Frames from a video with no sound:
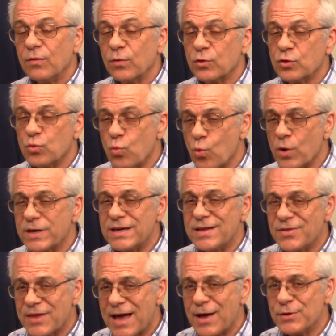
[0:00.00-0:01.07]
for
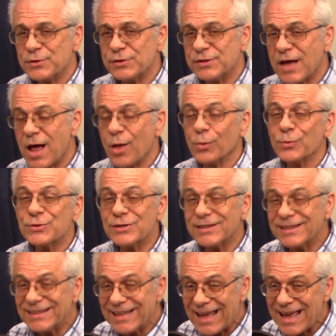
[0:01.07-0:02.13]

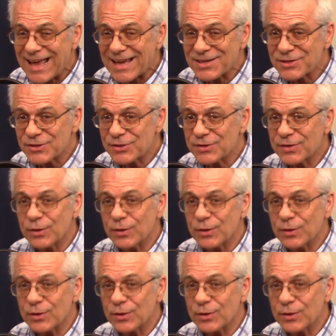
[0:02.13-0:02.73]
$20,000 less